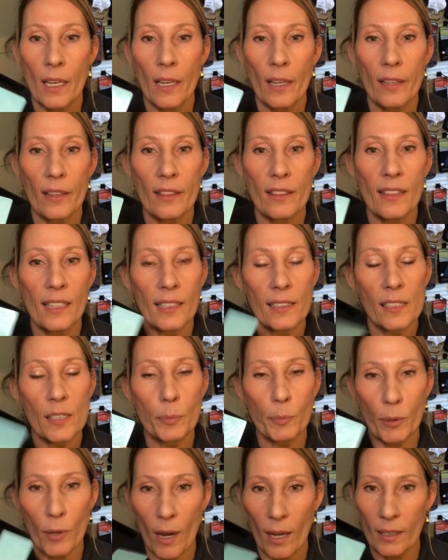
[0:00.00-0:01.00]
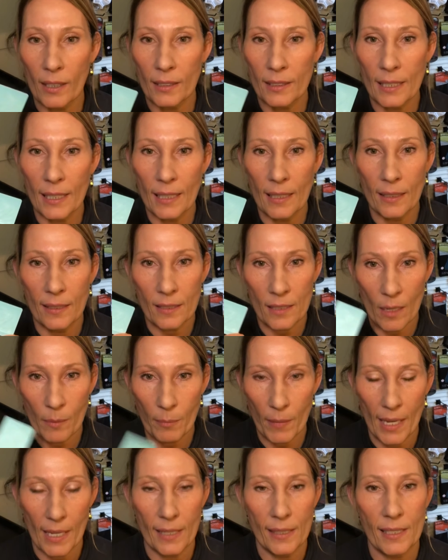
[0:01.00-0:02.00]
this product is
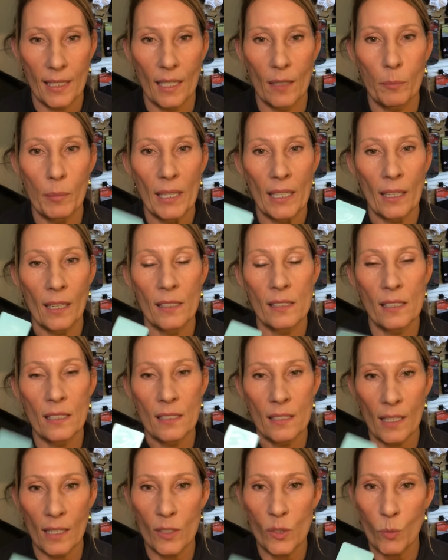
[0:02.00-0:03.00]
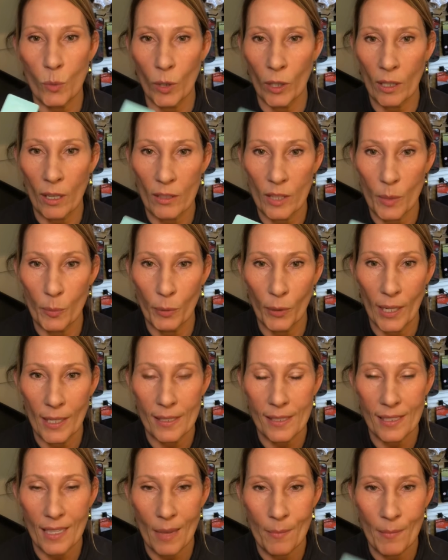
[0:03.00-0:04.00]
amazing because it does work on the
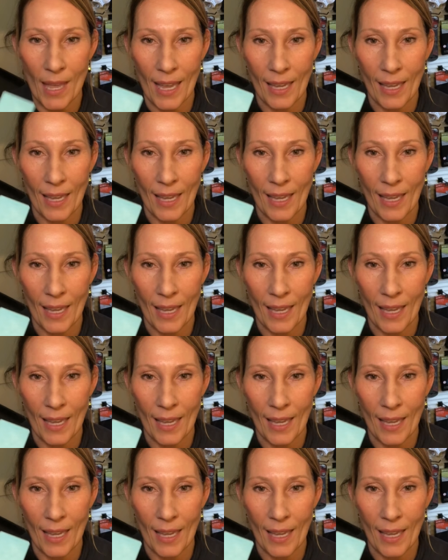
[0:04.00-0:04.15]
brainstem,